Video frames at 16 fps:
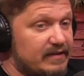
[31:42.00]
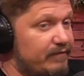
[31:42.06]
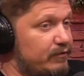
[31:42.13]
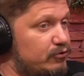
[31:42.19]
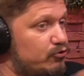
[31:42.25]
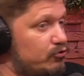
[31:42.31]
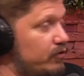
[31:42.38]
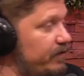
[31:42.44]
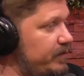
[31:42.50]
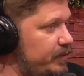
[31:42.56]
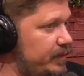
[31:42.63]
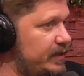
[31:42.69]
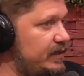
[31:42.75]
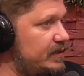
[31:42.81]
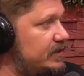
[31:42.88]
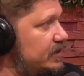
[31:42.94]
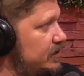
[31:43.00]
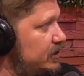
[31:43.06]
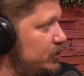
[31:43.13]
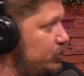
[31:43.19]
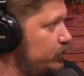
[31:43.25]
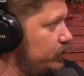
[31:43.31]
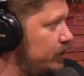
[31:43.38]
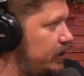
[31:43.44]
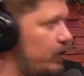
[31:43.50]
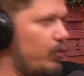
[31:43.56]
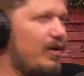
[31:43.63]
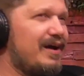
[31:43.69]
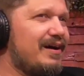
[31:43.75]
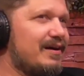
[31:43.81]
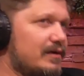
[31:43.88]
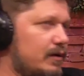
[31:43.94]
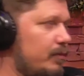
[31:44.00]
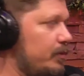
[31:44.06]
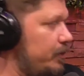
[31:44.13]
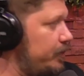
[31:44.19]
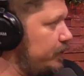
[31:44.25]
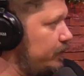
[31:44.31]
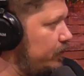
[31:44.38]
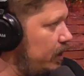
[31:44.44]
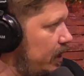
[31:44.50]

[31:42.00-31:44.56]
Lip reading: ever driven me to do it. Well, a couple of people